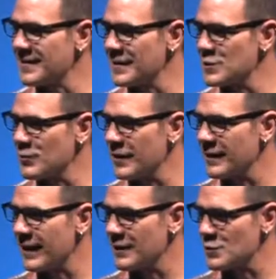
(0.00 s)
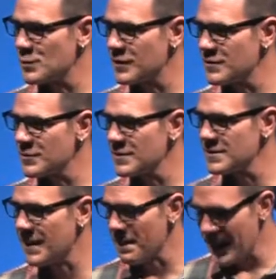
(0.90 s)
Let's pray that God will speak to us.
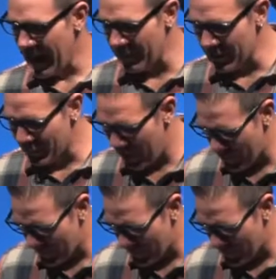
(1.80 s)
Heavenly Father, we